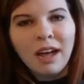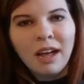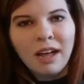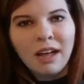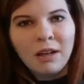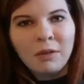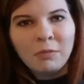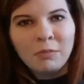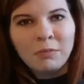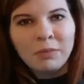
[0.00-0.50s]

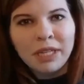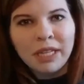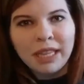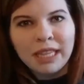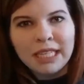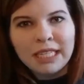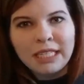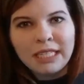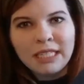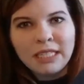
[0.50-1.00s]
Um,
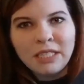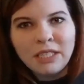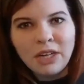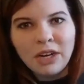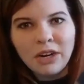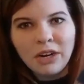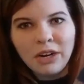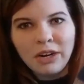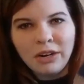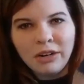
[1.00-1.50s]
but this is
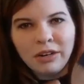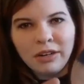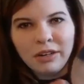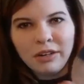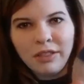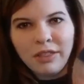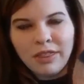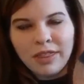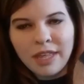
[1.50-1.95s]
yarn